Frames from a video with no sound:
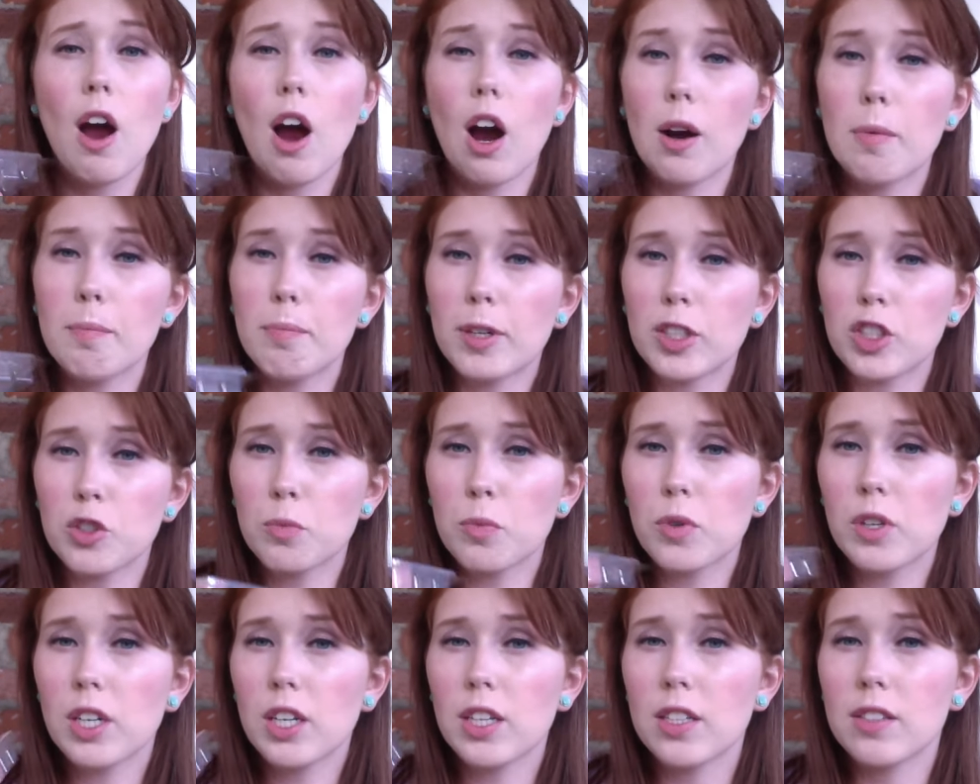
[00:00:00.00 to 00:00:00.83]
are much
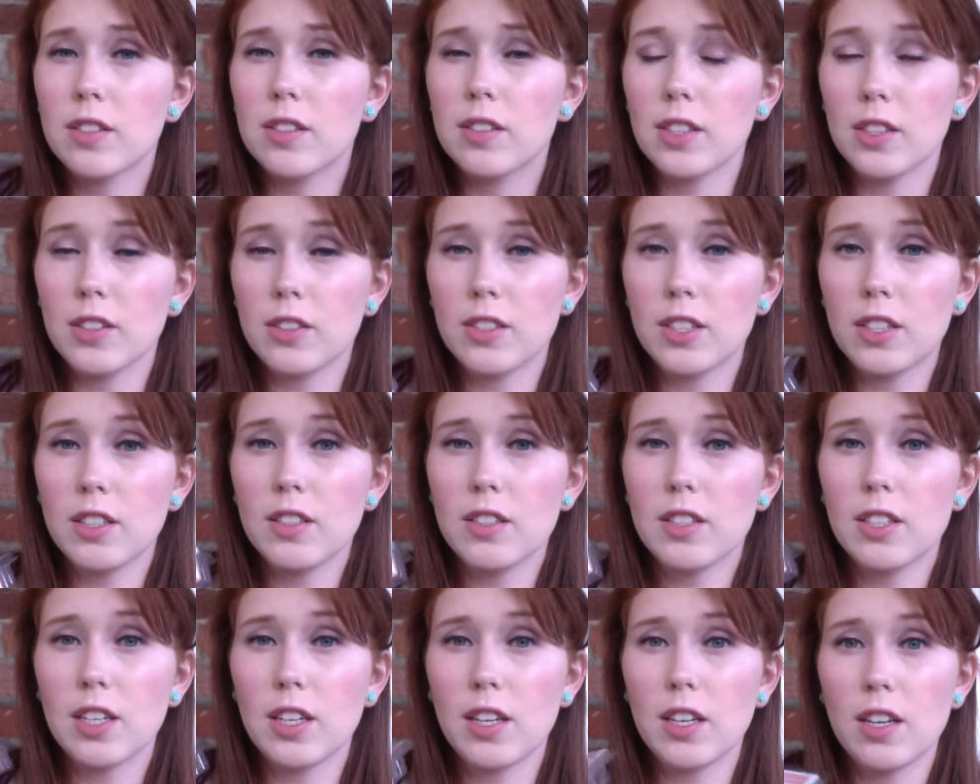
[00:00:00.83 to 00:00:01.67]
more
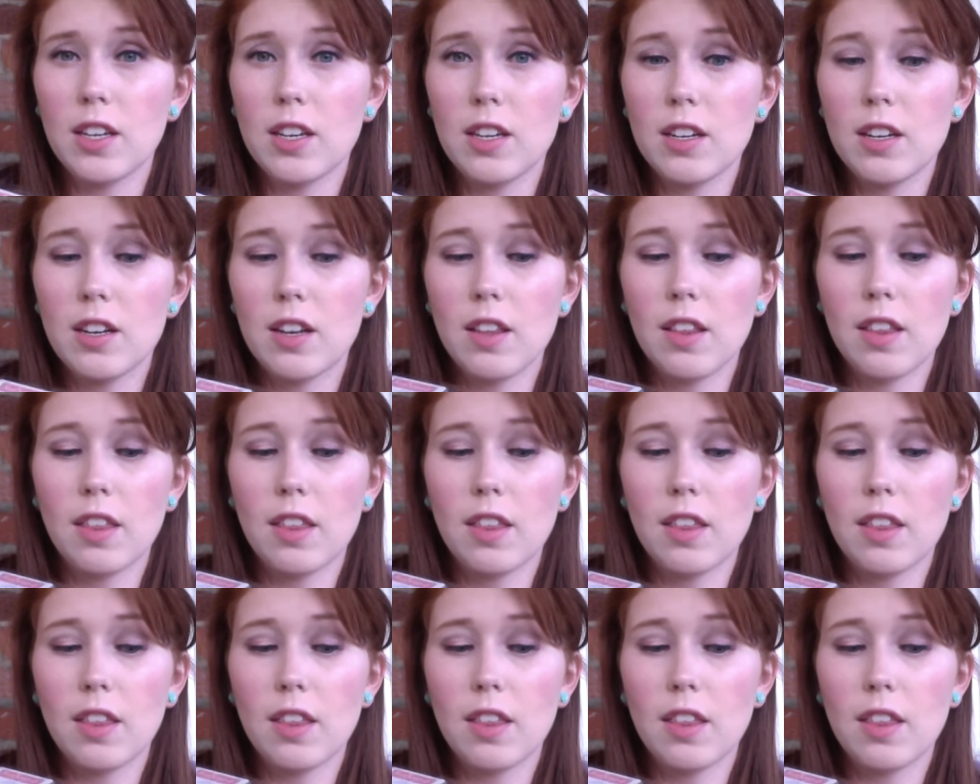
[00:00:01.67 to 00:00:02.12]
consistent in